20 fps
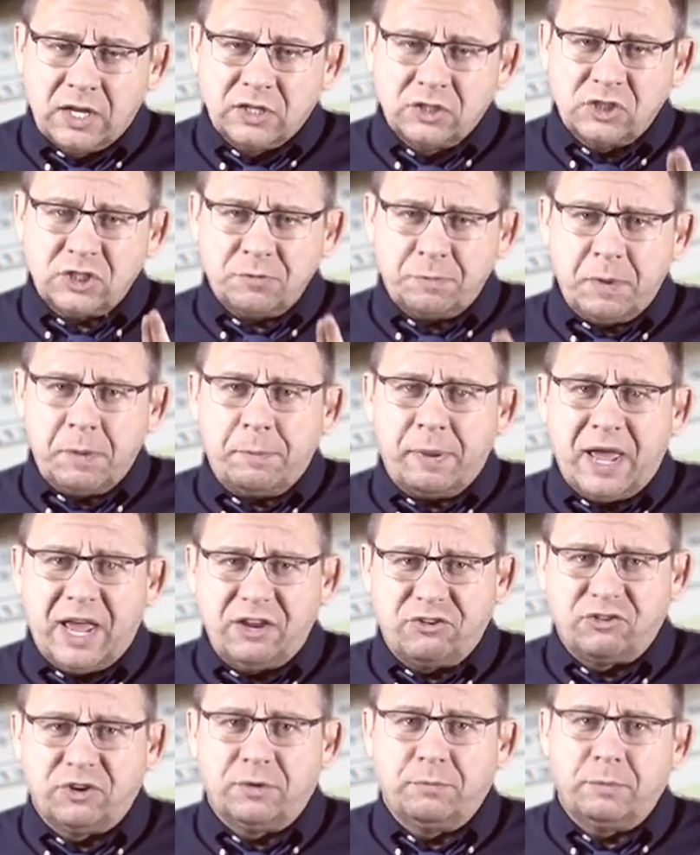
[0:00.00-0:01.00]
Just be
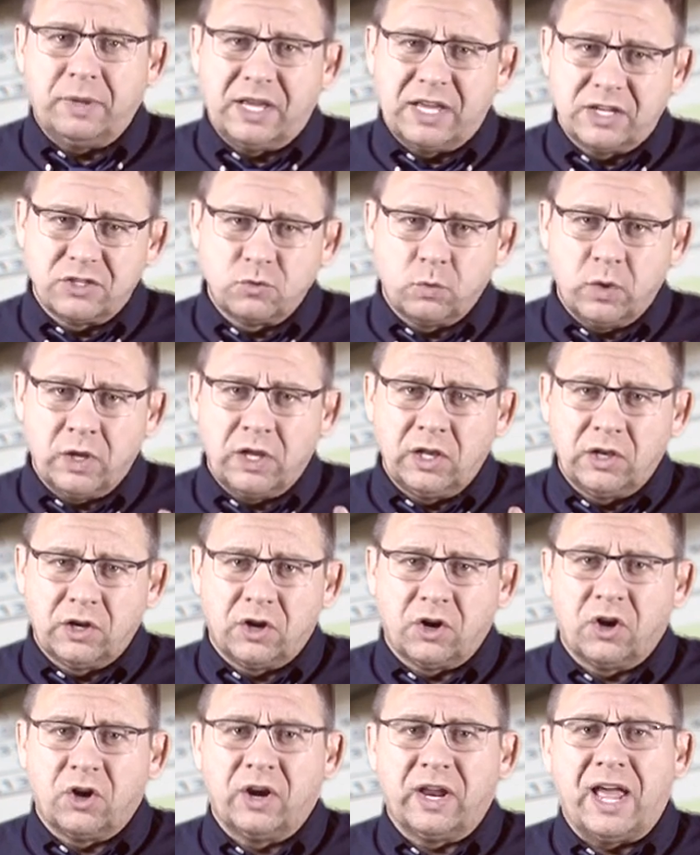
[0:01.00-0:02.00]
patient because we'll
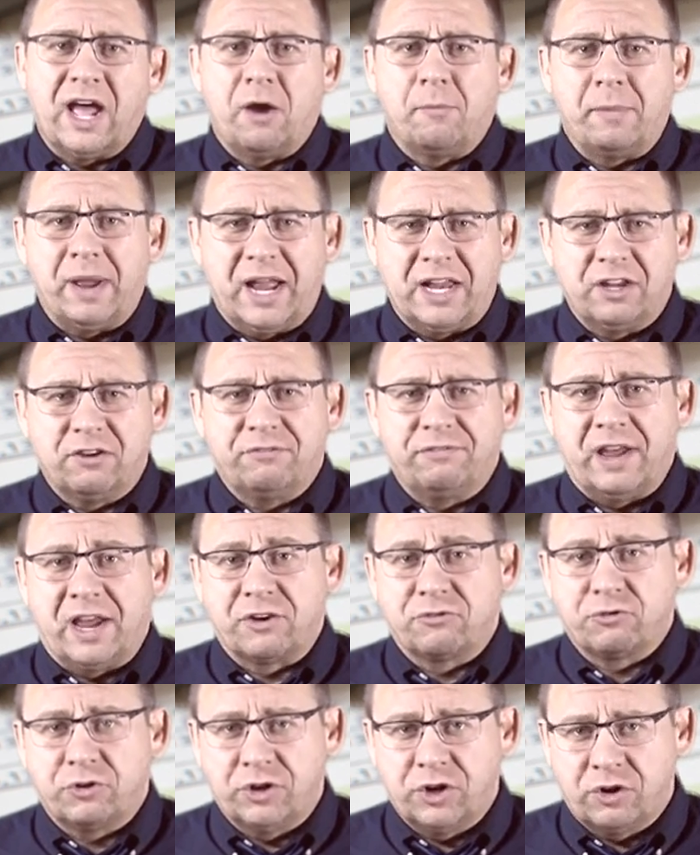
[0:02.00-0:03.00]
learn how
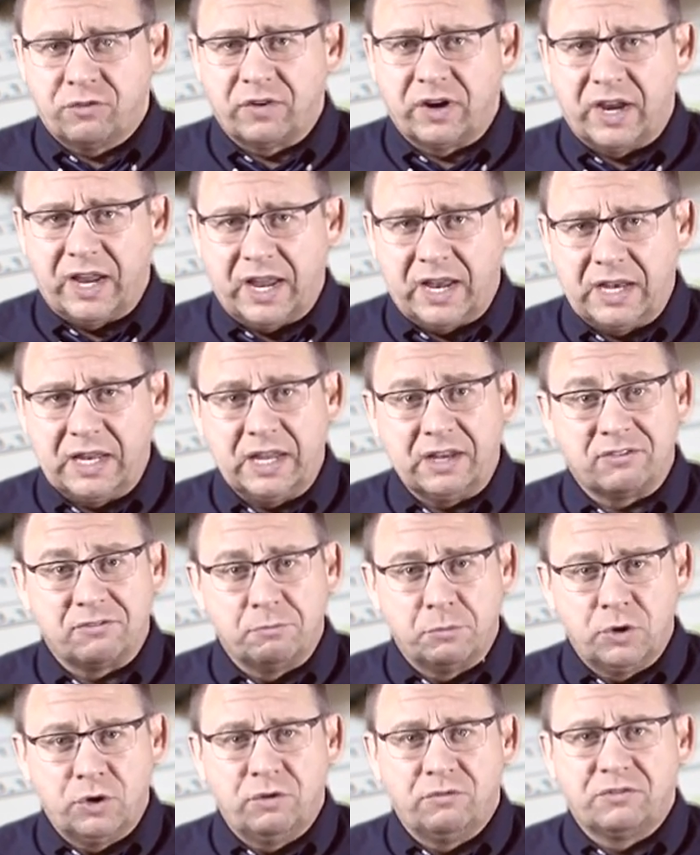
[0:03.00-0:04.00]
manufacturing overhead gets
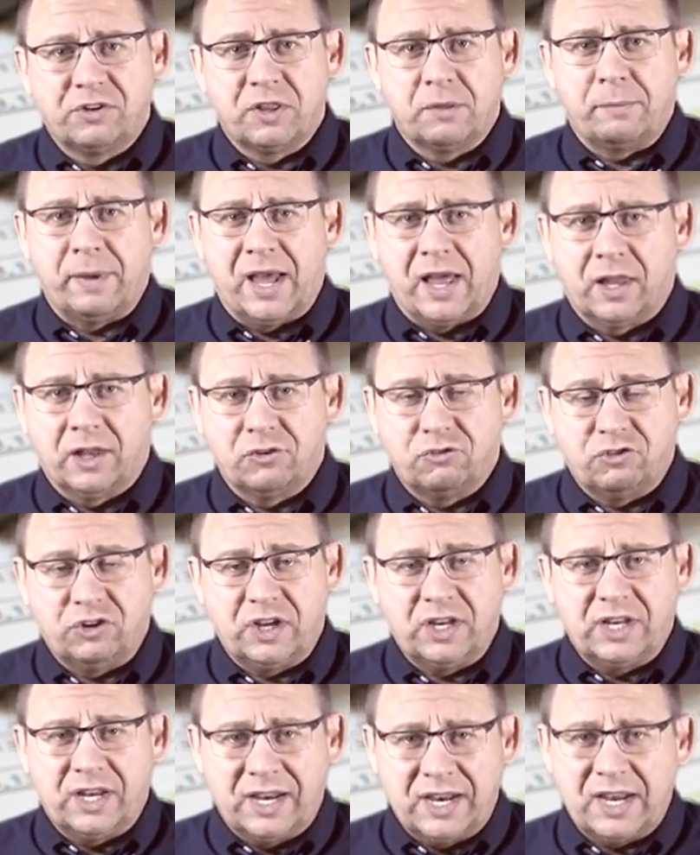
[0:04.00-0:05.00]
moved to the balance
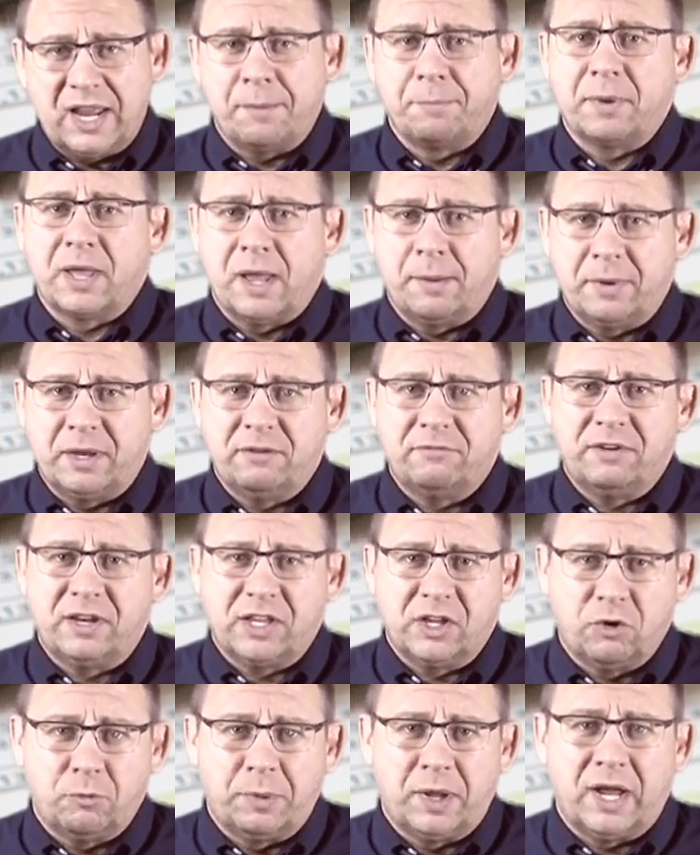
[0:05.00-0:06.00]
sheet in an upcoming
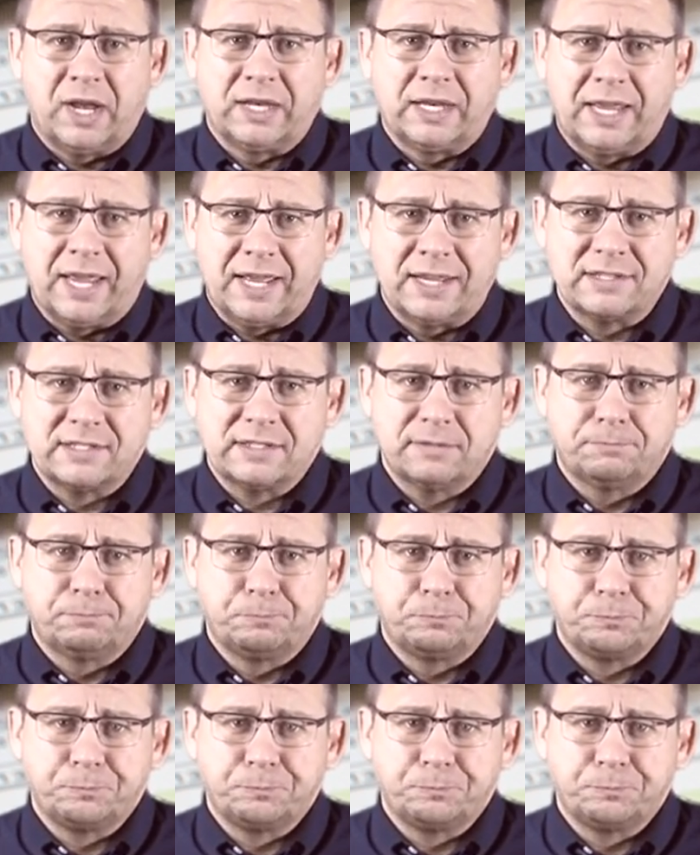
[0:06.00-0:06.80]
video podcast.